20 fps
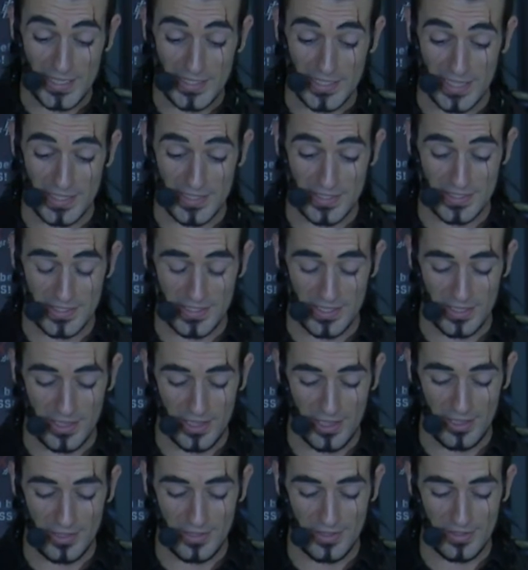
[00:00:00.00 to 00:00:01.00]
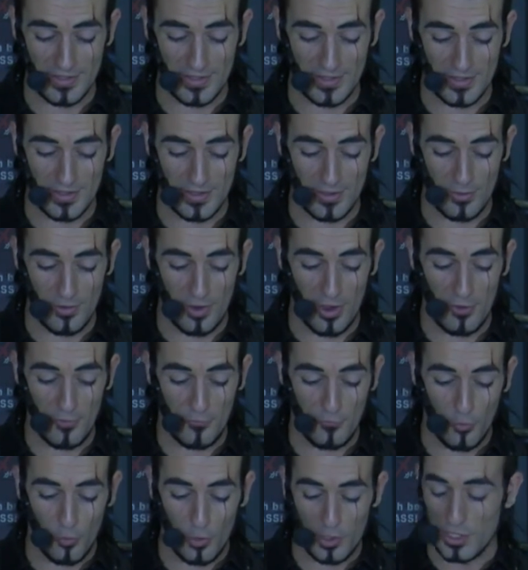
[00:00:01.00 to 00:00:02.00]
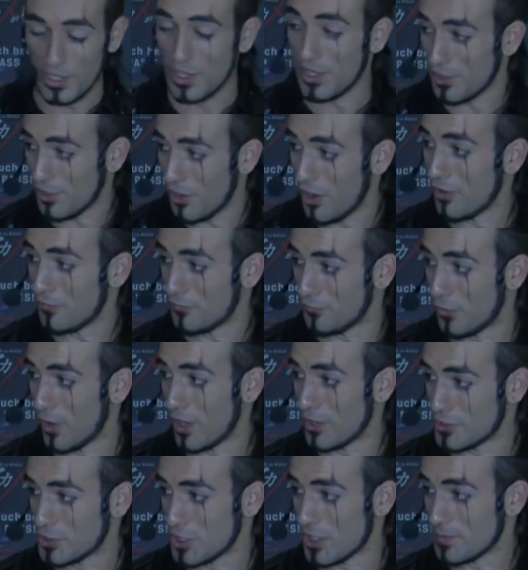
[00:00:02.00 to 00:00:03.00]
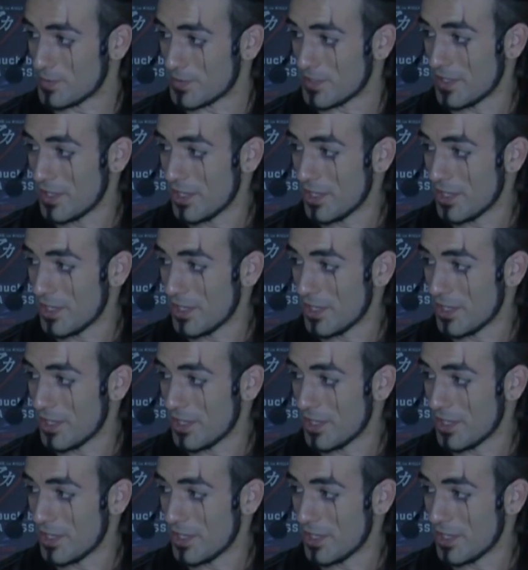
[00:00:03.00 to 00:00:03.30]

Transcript: than a full year of friendships,